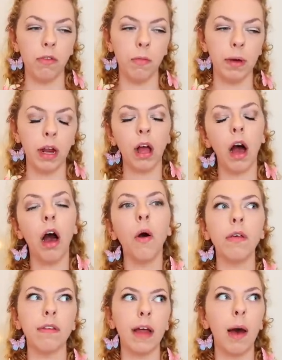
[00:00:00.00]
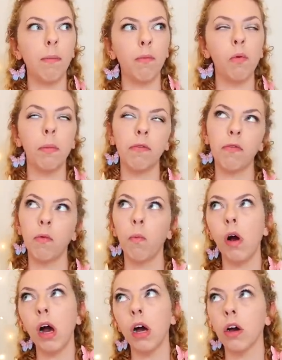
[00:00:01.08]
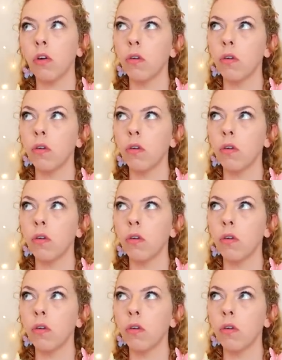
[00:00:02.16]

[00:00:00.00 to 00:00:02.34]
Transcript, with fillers: You'll be like, oh, it's that woman from work,